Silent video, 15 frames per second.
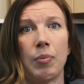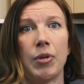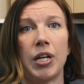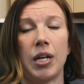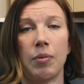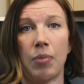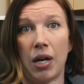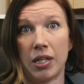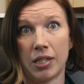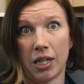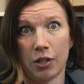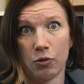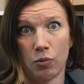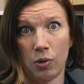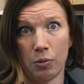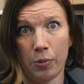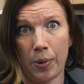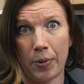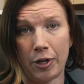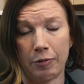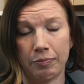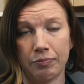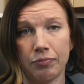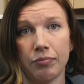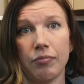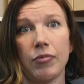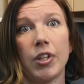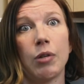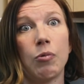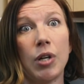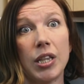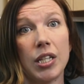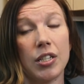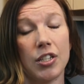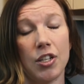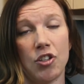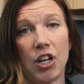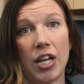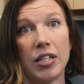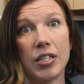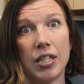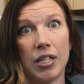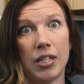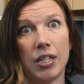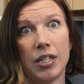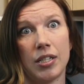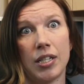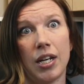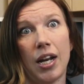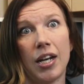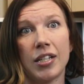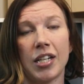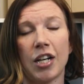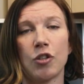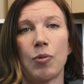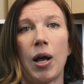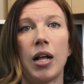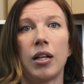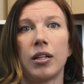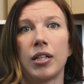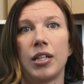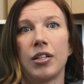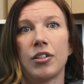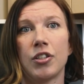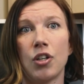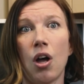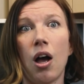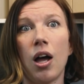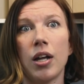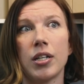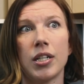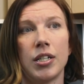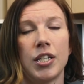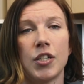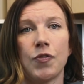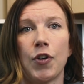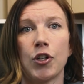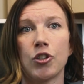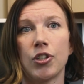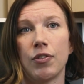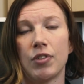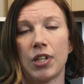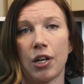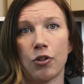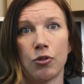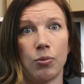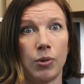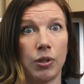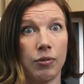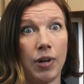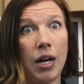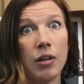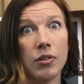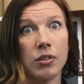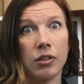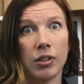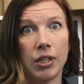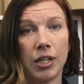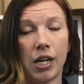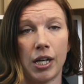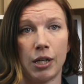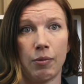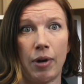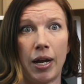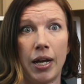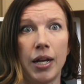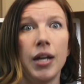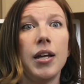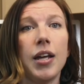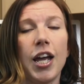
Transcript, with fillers: women, and bisexual women. What this suggested is that asexuality is not a dysfunction of sexual arousal in any way